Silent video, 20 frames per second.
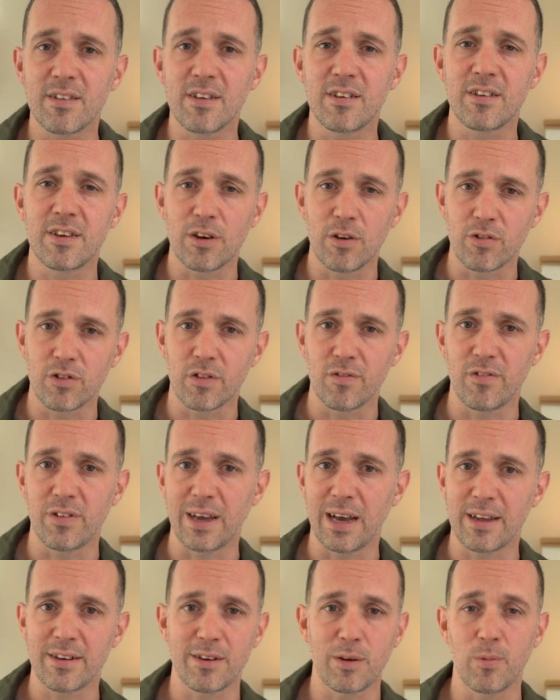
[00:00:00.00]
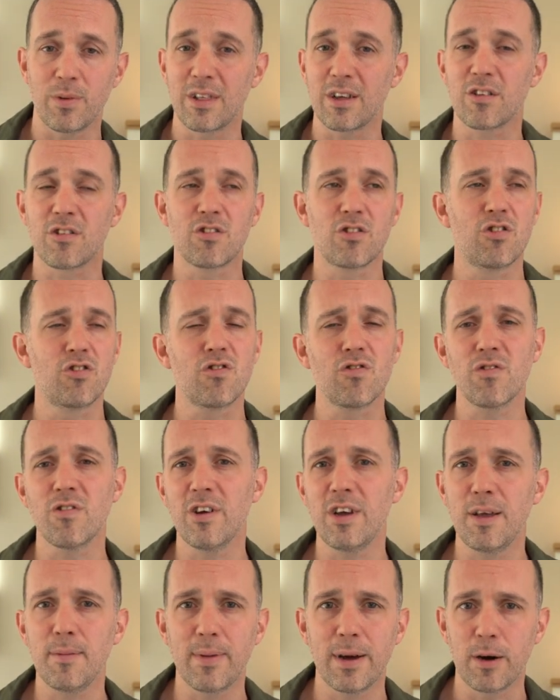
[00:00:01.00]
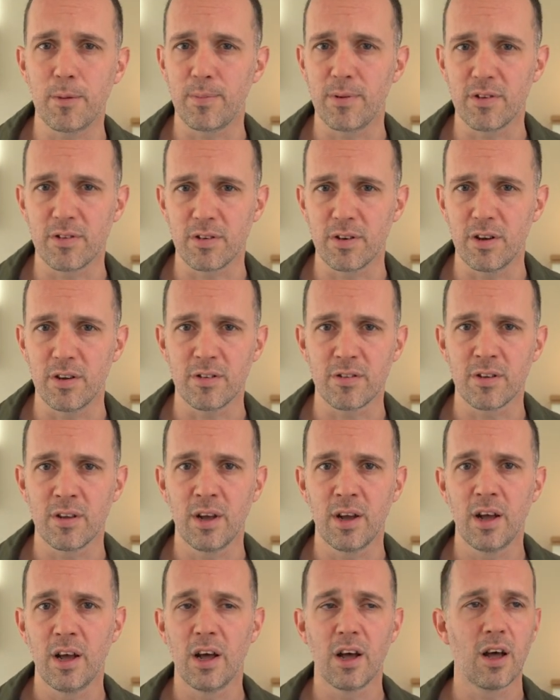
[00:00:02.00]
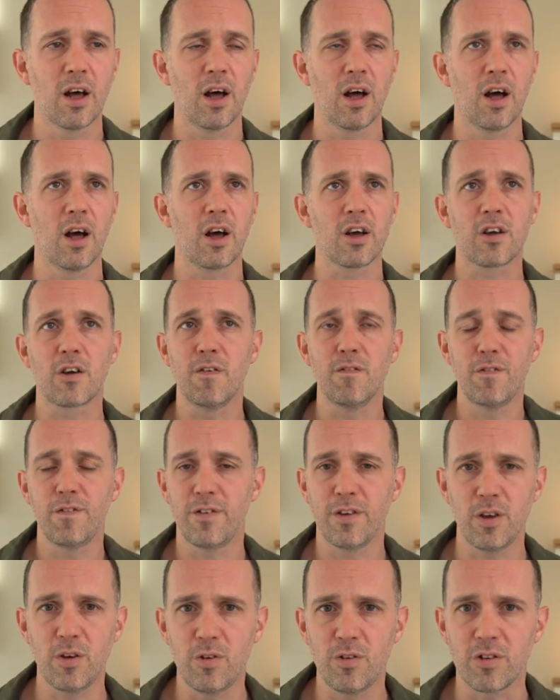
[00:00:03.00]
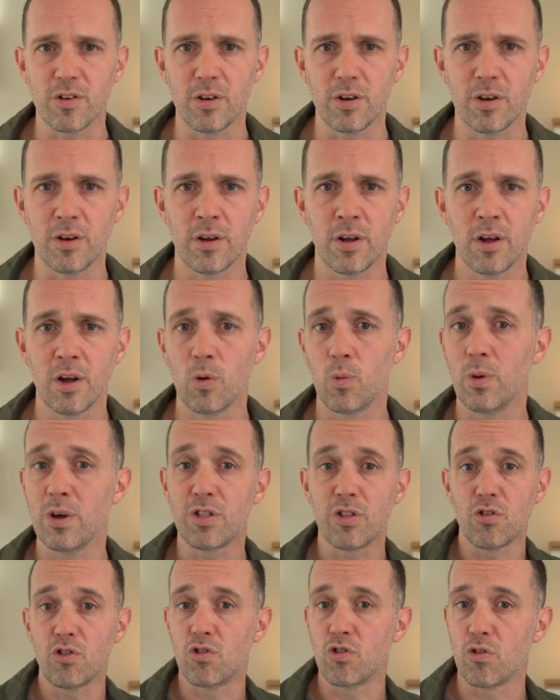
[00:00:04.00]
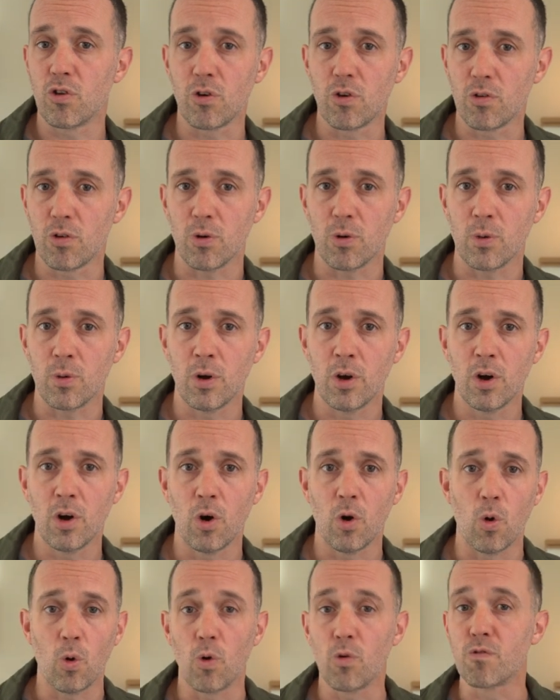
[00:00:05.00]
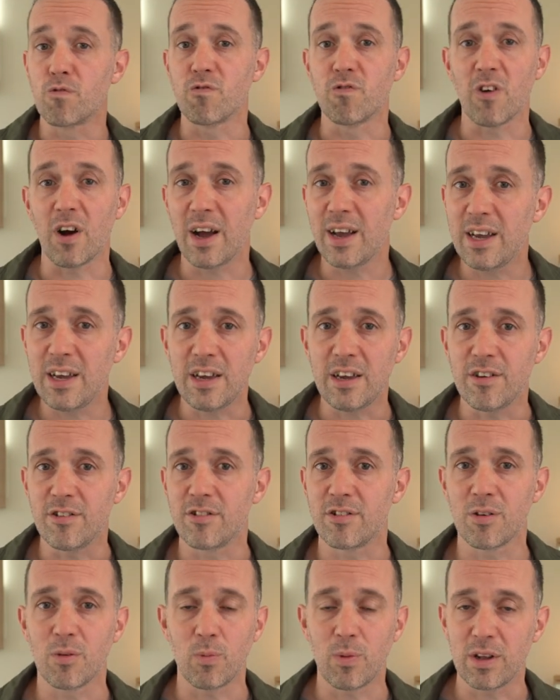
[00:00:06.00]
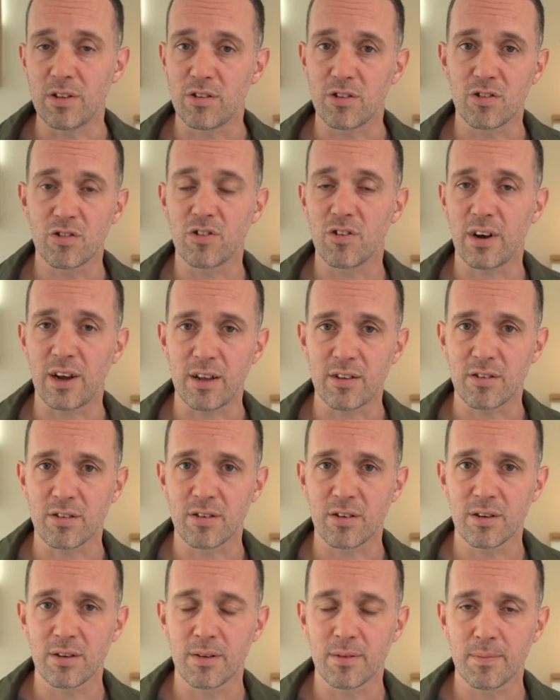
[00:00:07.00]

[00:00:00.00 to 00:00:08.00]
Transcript: to children reacting with extreme helplessness, confusion, withdrawal, or rage when stressed.